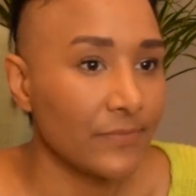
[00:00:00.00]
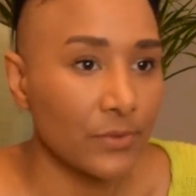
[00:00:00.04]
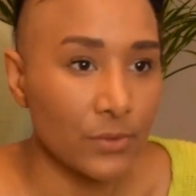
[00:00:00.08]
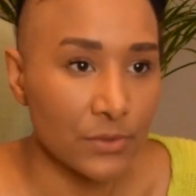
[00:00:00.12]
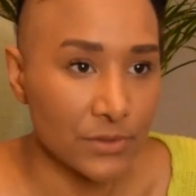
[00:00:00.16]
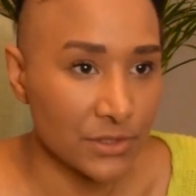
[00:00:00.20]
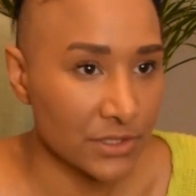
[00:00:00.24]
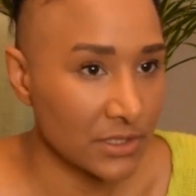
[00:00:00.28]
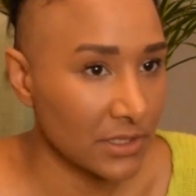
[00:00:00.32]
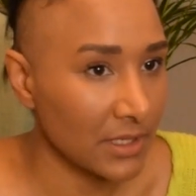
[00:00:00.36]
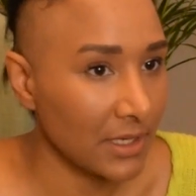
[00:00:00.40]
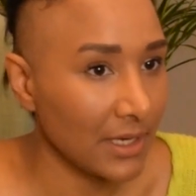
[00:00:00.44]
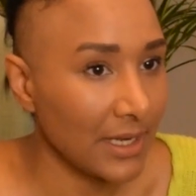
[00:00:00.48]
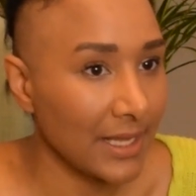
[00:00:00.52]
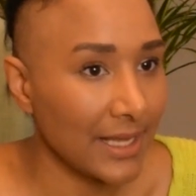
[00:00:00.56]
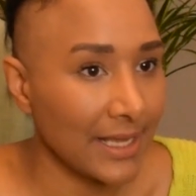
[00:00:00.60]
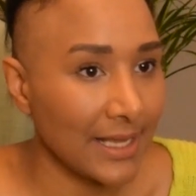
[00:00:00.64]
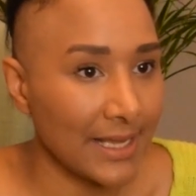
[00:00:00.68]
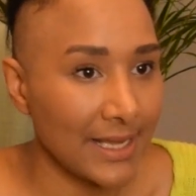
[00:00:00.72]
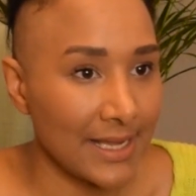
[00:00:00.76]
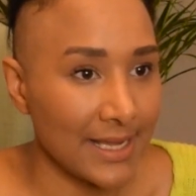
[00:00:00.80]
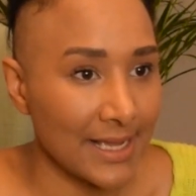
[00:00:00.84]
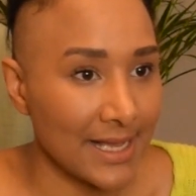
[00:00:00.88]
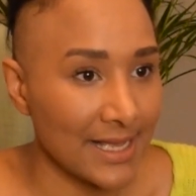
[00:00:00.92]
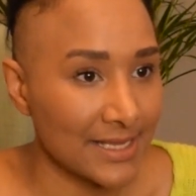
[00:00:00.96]
Fortunately,
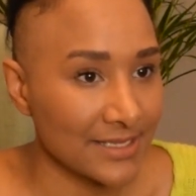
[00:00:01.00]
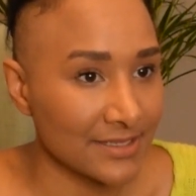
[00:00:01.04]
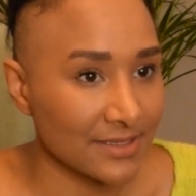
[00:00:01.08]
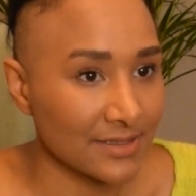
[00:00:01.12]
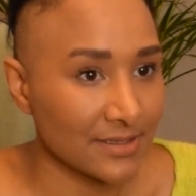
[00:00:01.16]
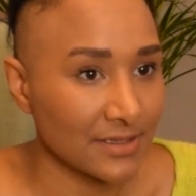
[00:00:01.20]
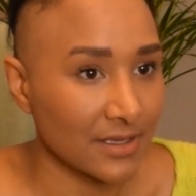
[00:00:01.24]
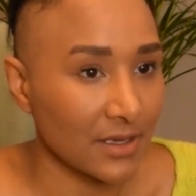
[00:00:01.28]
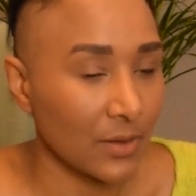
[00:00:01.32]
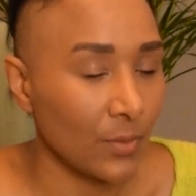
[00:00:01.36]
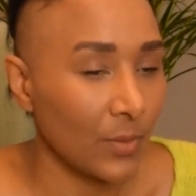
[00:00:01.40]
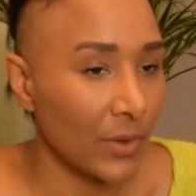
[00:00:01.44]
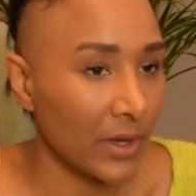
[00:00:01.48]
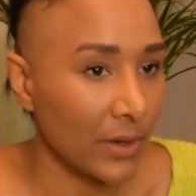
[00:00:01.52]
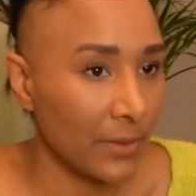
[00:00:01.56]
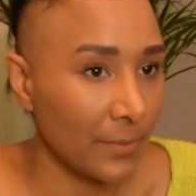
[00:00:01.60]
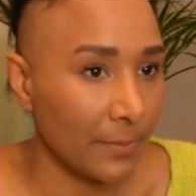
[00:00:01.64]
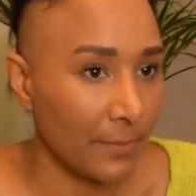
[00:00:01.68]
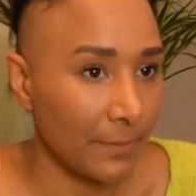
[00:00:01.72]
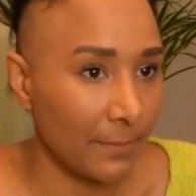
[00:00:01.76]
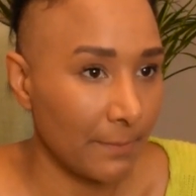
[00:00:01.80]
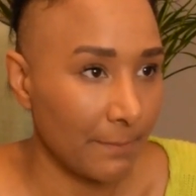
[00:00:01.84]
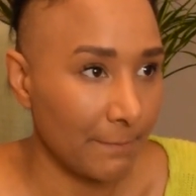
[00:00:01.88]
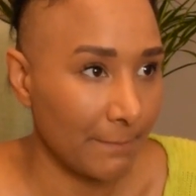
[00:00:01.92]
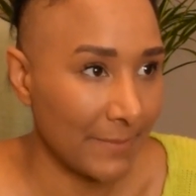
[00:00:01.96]
he has a
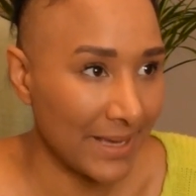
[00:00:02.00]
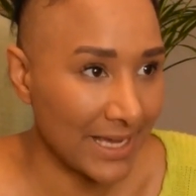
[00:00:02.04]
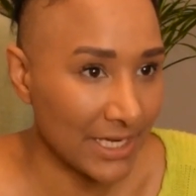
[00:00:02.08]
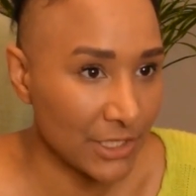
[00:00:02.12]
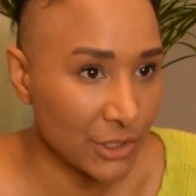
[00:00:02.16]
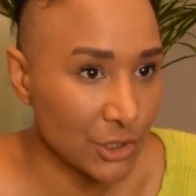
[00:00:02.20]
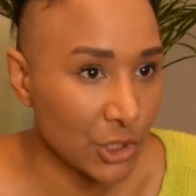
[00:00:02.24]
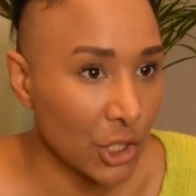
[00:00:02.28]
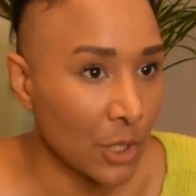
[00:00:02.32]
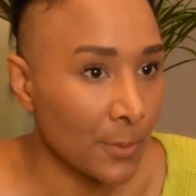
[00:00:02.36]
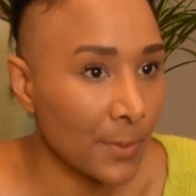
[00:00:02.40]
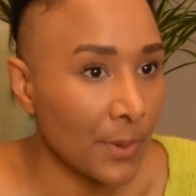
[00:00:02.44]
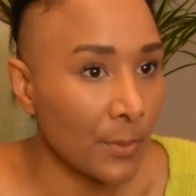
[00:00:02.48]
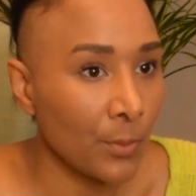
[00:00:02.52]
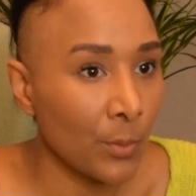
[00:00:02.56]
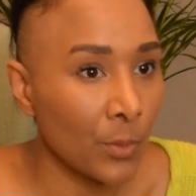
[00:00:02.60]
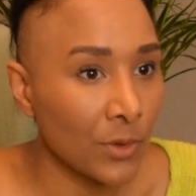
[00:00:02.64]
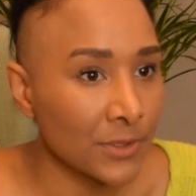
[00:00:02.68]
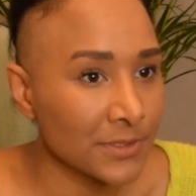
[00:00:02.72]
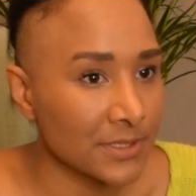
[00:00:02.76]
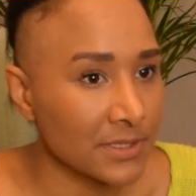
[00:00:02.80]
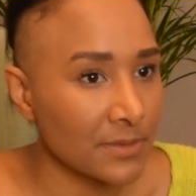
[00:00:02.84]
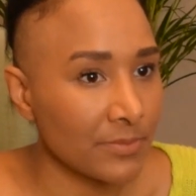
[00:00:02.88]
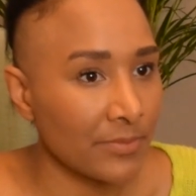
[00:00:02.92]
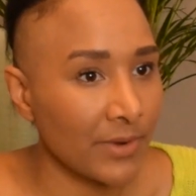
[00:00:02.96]
well paid job and
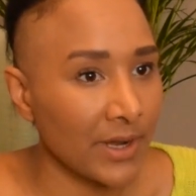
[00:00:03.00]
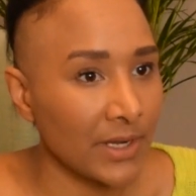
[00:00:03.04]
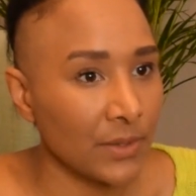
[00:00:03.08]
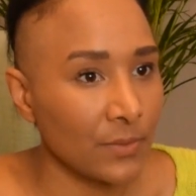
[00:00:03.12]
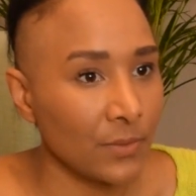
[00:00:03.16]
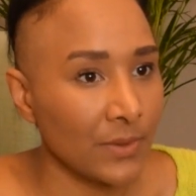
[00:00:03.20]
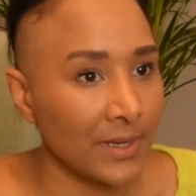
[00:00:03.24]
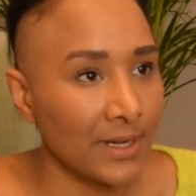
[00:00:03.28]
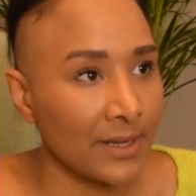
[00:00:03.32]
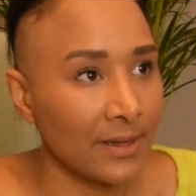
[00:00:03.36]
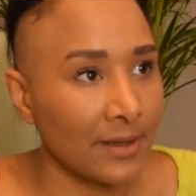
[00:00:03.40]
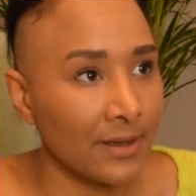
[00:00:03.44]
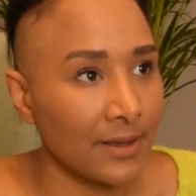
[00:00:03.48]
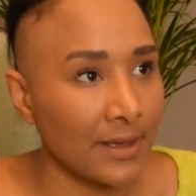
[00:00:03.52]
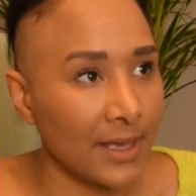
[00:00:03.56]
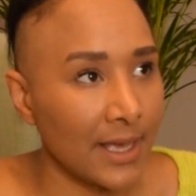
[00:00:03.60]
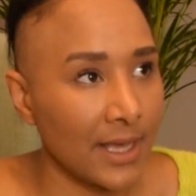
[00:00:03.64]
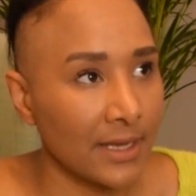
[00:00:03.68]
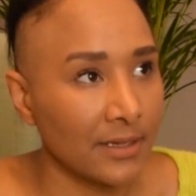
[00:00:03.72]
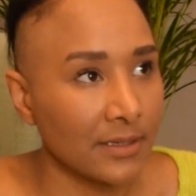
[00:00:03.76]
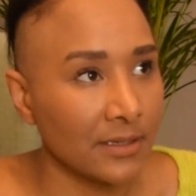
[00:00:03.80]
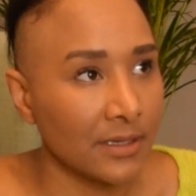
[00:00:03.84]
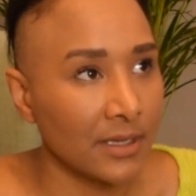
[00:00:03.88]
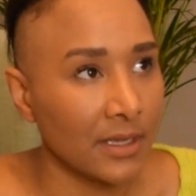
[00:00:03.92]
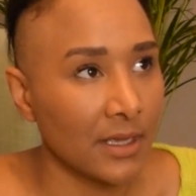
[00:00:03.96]
was the breadwinner,
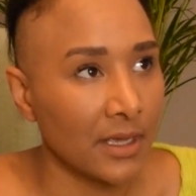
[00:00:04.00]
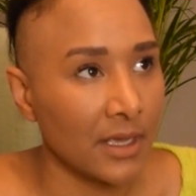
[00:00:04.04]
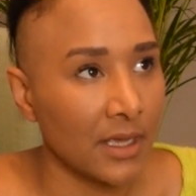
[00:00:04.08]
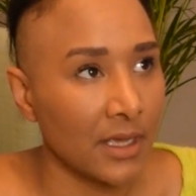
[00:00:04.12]
and